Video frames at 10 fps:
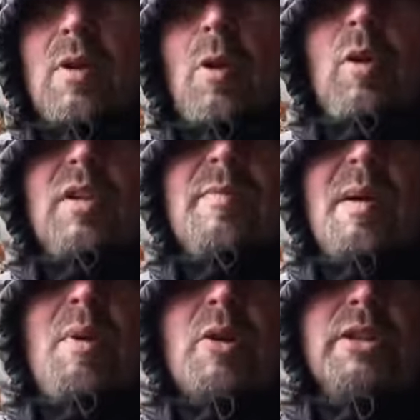All of
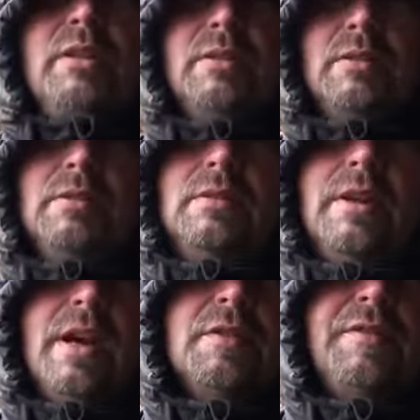my body
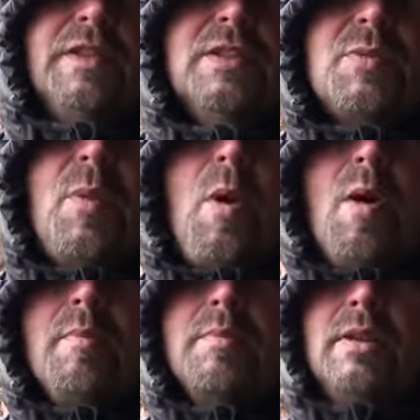now feels
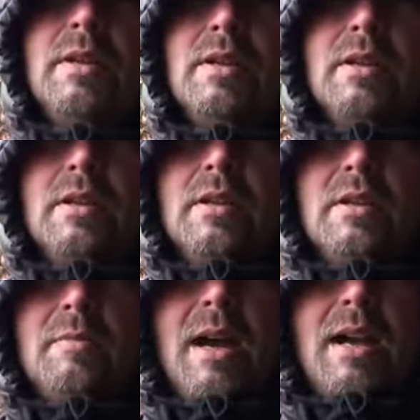warm.
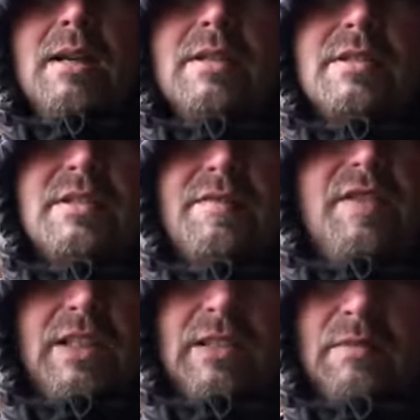My hands
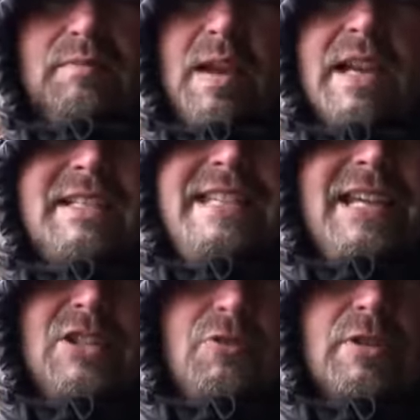feel as
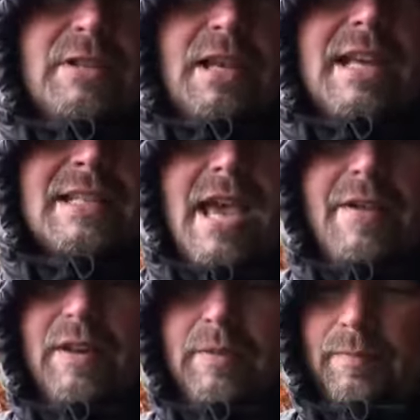dexterous as
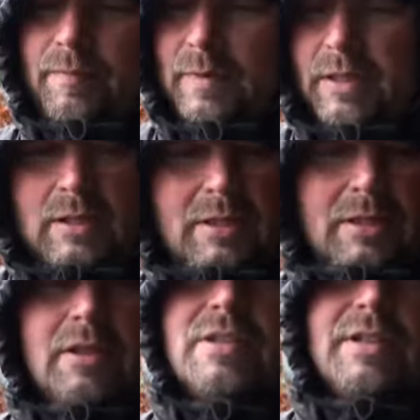ever,
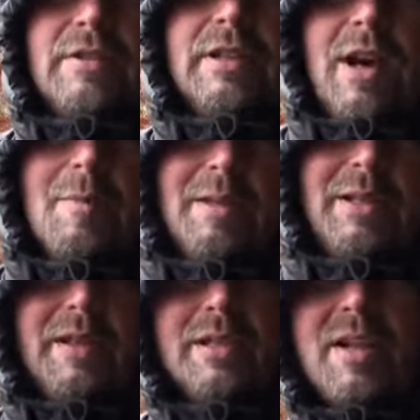considering how many
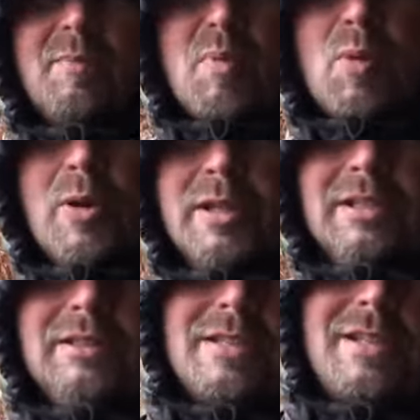things I've broken
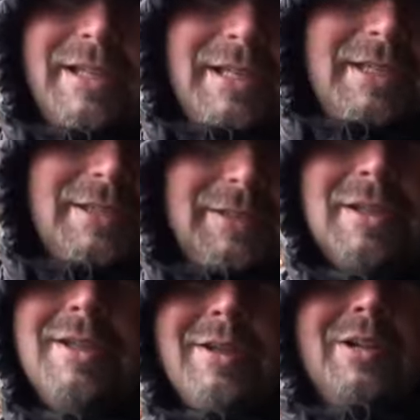and dislocated.
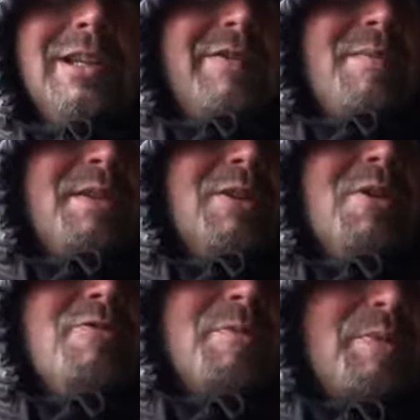They'll never be
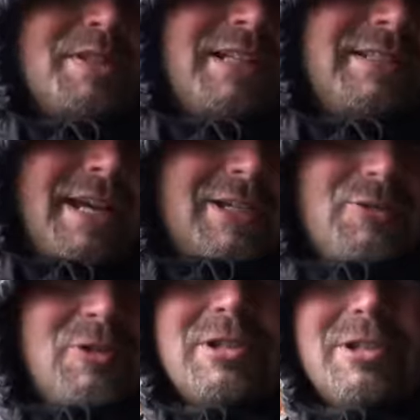100%
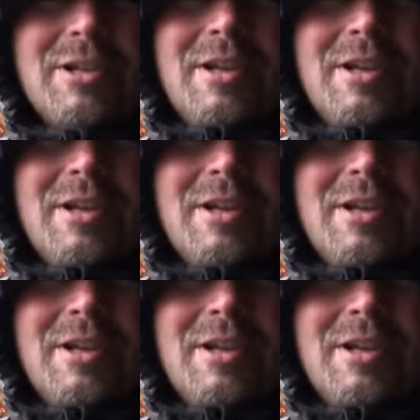dexterous.